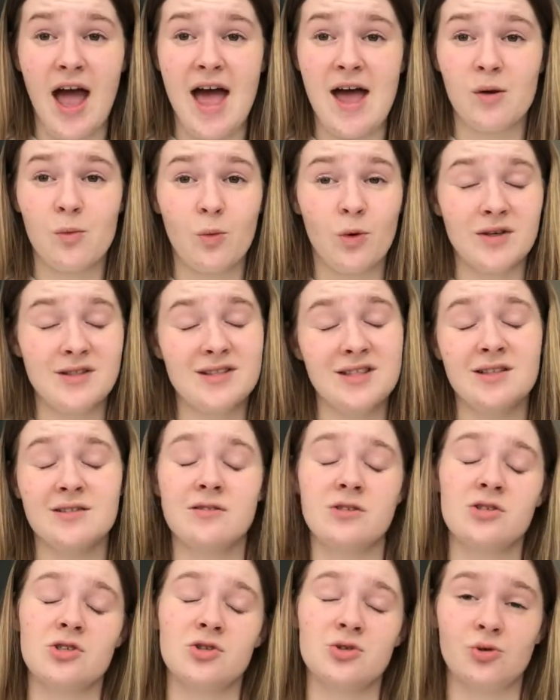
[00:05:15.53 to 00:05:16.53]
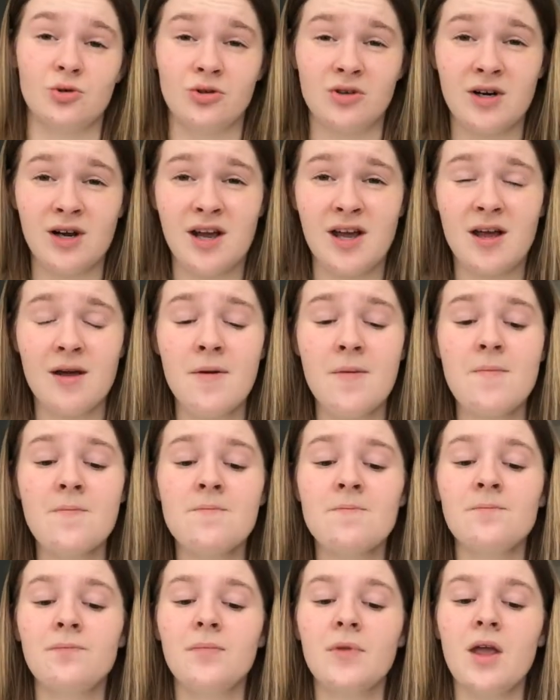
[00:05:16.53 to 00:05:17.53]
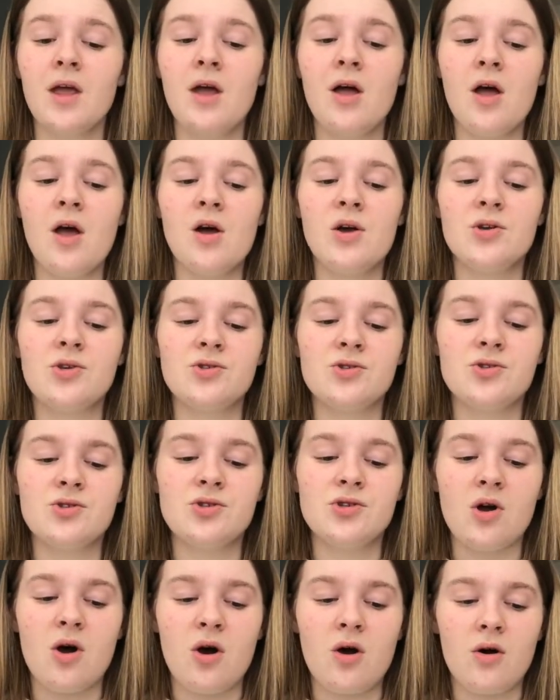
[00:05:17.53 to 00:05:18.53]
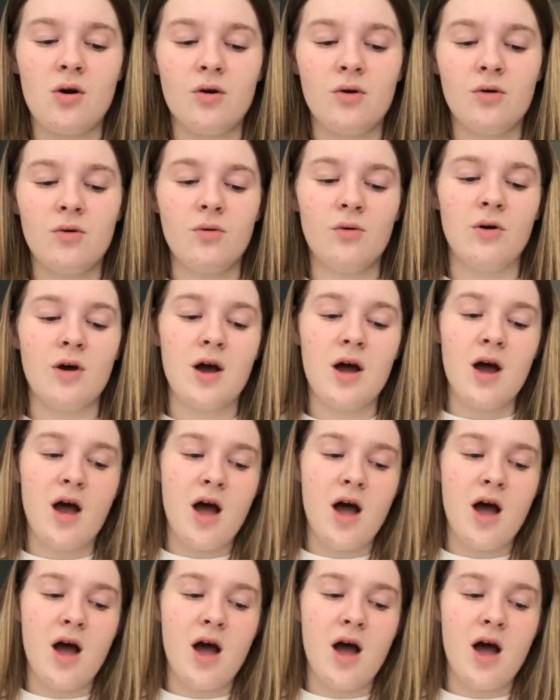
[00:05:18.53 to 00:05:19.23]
at what's in the story. So,